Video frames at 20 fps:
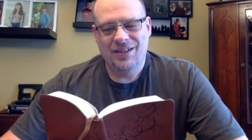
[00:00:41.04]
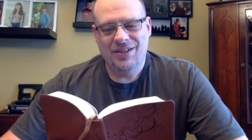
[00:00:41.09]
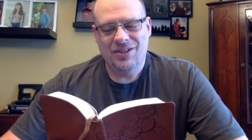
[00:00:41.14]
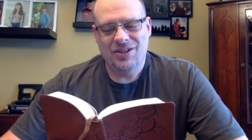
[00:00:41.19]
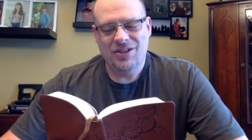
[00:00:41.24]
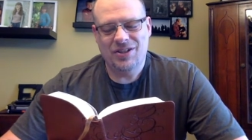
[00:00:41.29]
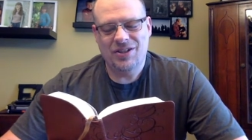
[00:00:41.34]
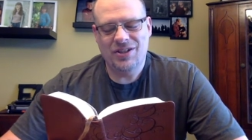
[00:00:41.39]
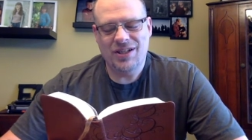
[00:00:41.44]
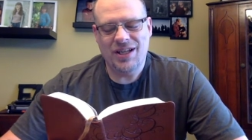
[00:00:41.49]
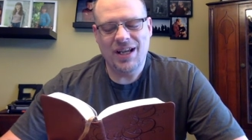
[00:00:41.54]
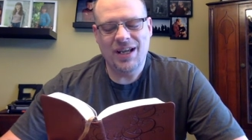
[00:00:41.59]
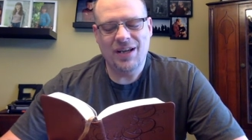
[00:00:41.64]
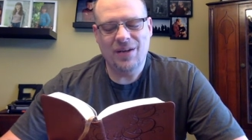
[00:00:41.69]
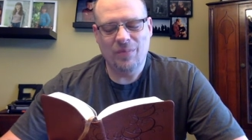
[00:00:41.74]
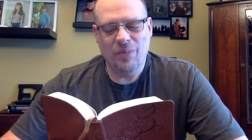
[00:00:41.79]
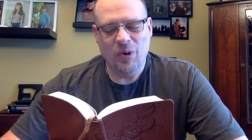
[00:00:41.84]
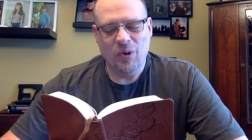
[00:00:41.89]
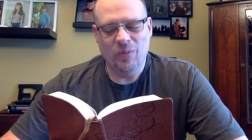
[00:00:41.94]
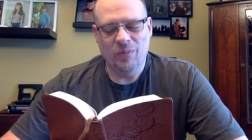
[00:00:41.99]
just take
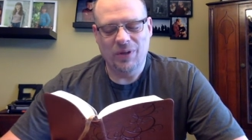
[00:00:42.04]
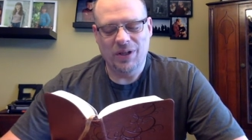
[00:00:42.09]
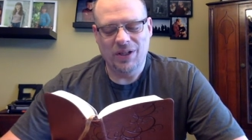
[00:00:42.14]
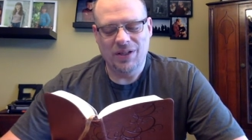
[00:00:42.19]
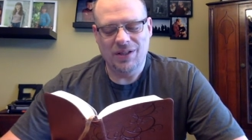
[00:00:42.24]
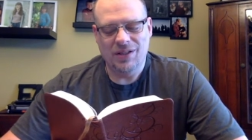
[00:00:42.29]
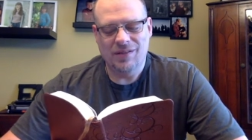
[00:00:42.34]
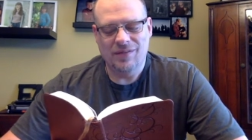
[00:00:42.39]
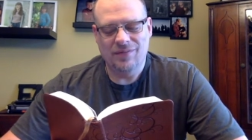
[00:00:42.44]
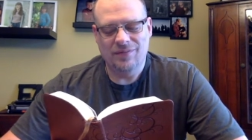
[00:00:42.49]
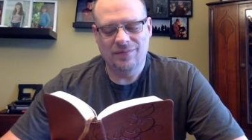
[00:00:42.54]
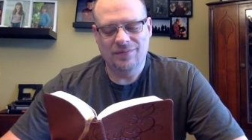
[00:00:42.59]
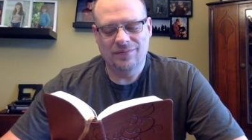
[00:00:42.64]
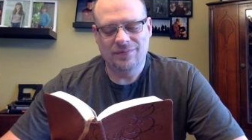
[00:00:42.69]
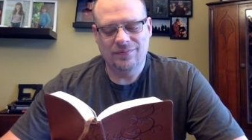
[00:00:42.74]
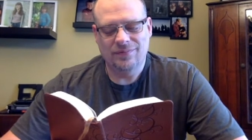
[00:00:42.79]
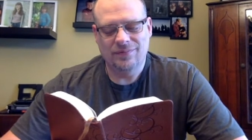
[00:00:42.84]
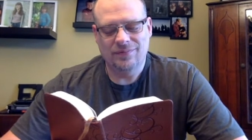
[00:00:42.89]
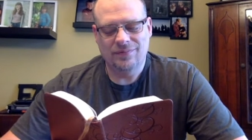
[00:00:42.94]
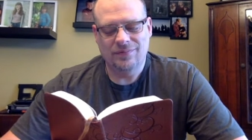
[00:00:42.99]
a moment
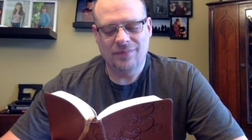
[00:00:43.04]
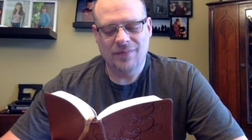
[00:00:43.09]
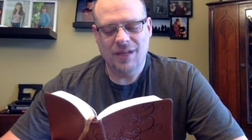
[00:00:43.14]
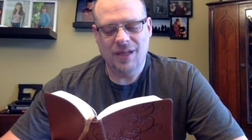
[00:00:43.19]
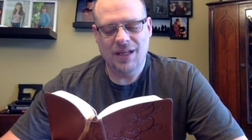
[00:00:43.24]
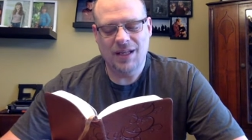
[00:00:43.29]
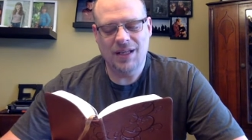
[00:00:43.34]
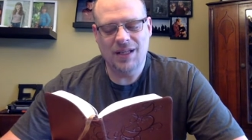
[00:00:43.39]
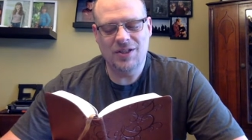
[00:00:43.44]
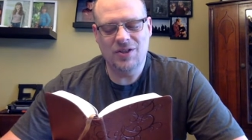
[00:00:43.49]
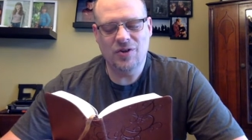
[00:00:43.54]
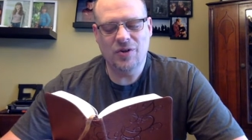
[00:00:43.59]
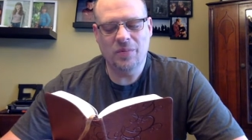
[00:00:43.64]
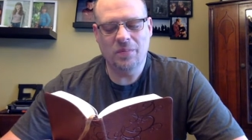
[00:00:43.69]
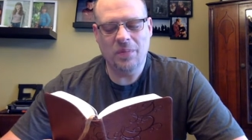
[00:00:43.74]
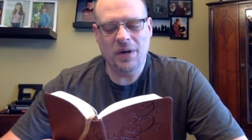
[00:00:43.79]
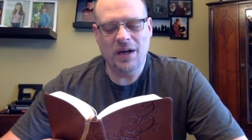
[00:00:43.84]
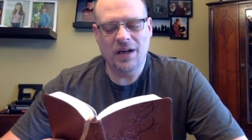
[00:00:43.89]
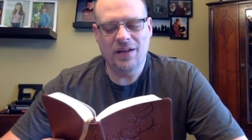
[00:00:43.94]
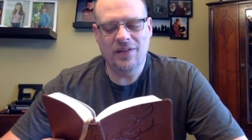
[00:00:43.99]
and in your
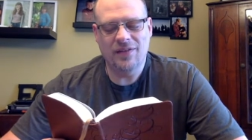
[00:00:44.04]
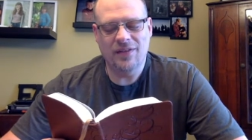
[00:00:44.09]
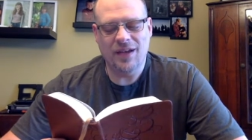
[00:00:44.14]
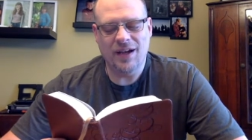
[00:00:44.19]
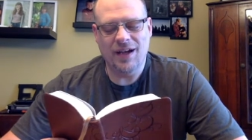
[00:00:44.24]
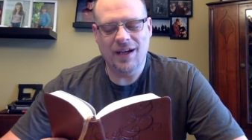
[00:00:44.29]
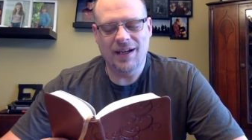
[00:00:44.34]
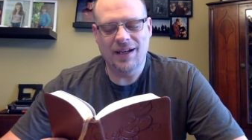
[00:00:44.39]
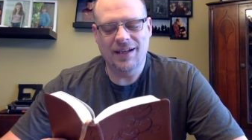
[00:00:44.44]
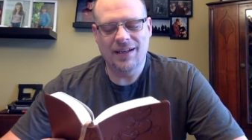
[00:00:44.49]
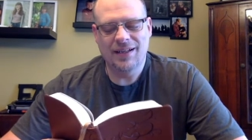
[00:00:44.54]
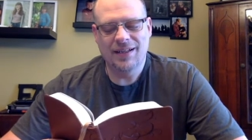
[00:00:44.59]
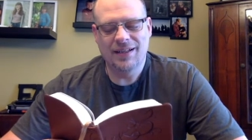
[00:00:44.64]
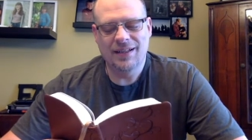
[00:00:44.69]
mind's eye,